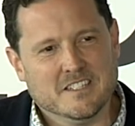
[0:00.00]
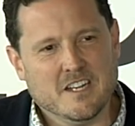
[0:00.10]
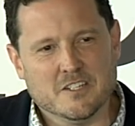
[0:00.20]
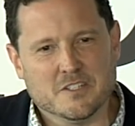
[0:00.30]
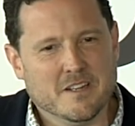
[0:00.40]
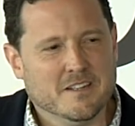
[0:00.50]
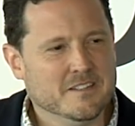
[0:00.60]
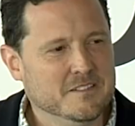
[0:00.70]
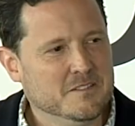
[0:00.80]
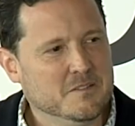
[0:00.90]
Gosh,
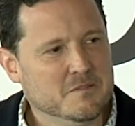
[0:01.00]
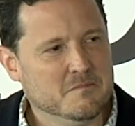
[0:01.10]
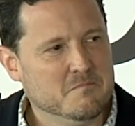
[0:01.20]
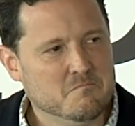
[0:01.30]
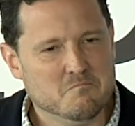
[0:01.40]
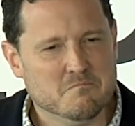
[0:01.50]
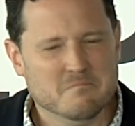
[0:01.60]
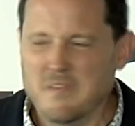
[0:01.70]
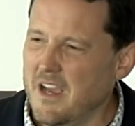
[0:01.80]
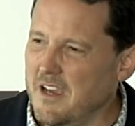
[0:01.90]

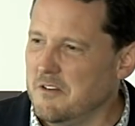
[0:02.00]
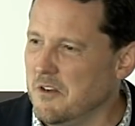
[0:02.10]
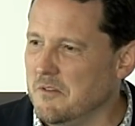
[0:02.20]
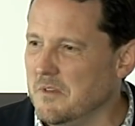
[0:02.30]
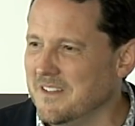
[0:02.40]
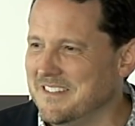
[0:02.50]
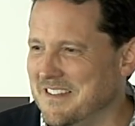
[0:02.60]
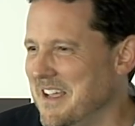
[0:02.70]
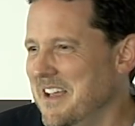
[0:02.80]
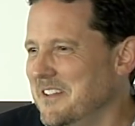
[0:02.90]
I don't know.
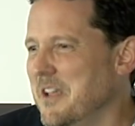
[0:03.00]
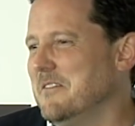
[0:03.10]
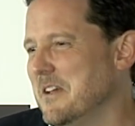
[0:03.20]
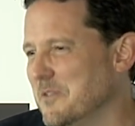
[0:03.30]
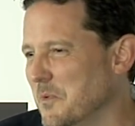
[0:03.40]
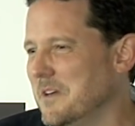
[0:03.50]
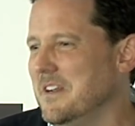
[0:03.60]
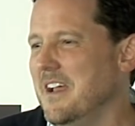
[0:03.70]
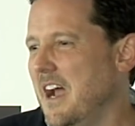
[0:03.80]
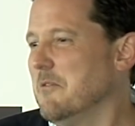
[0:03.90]
You have the
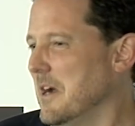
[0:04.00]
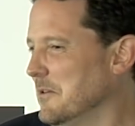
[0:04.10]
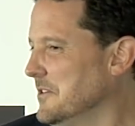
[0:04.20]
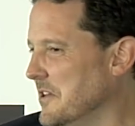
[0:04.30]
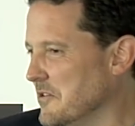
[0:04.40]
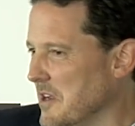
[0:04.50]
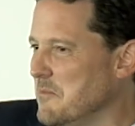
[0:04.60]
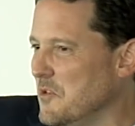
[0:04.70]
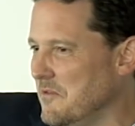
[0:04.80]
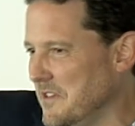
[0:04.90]
weird. I will tell you. So I
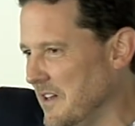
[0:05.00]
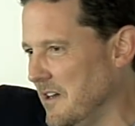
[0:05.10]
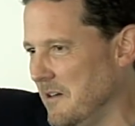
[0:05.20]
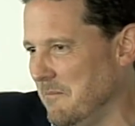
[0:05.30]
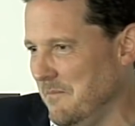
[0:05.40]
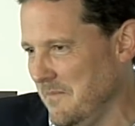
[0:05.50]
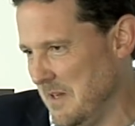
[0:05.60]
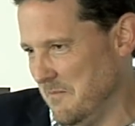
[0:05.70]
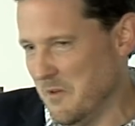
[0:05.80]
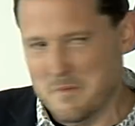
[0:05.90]
moved. I'm
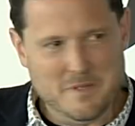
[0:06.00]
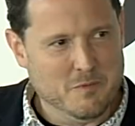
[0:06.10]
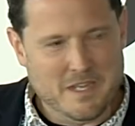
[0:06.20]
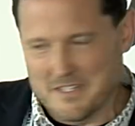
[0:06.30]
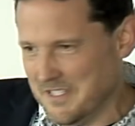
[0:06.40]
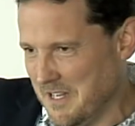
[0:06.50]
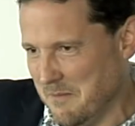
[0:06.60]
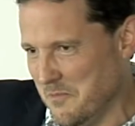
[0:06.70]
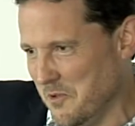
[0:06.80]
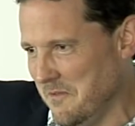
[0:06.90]
from the Midwest. I
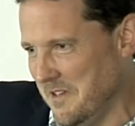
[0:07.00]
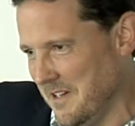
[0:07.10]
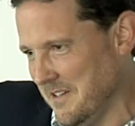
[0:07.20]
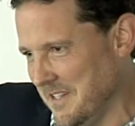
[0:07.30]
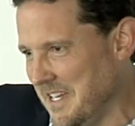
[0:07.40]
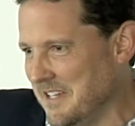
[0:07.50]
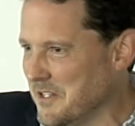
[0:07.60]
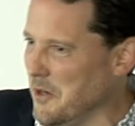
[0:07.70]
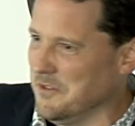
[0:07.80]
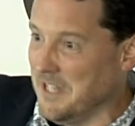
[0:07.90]
moved to the
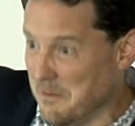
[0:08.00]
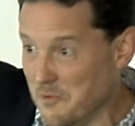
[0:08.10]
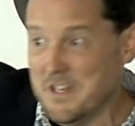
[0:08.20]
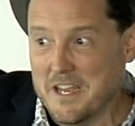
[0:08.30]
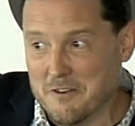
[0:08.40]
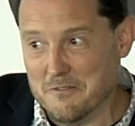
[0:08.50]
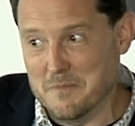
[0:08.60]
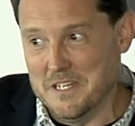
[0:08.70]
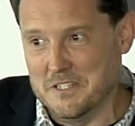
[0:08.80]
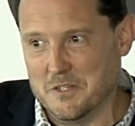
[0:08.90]
East Coast, and I moved here
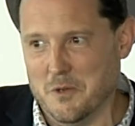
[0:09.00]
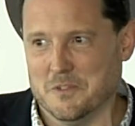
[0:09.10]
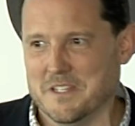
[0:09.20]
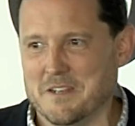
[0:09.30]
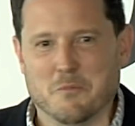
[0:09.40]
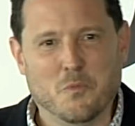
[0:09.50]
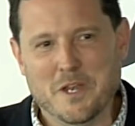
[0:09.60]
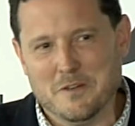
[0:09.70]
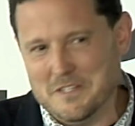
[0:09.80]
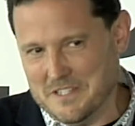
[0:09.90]
from the East Coast. And the
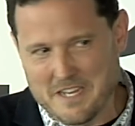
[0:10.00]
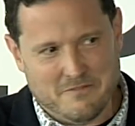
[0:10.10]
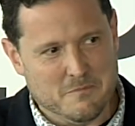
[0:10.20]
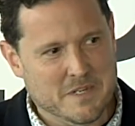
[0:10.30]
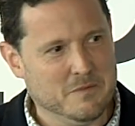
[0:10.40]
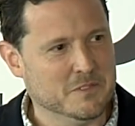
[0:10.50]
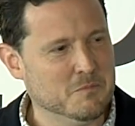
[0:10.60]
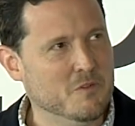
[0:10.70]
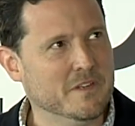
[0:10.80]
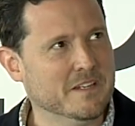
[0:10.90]
weirdest thing for me was
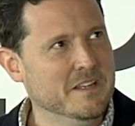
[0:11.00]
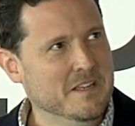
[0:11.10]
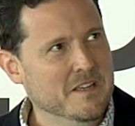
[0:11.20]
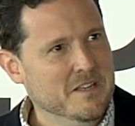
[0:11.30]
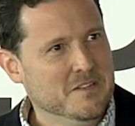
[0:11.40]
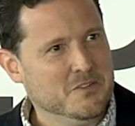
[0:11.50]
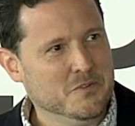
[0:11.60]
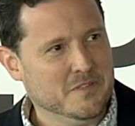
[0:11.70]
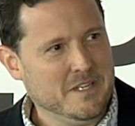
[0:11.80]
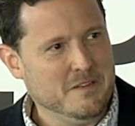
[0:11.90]
moving
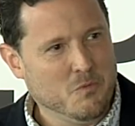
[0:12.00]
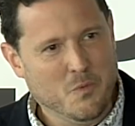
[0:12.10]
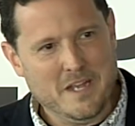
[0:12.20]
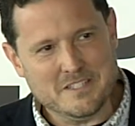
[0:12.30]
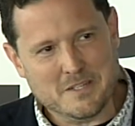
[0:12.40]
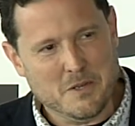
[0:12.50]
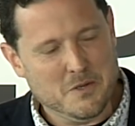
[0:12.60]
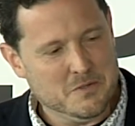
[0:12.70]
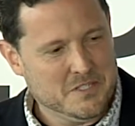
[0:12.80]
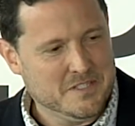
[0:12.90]
to the West
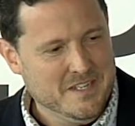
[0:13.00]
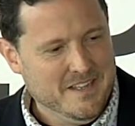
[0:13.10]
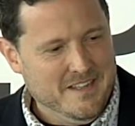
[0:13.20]
Coast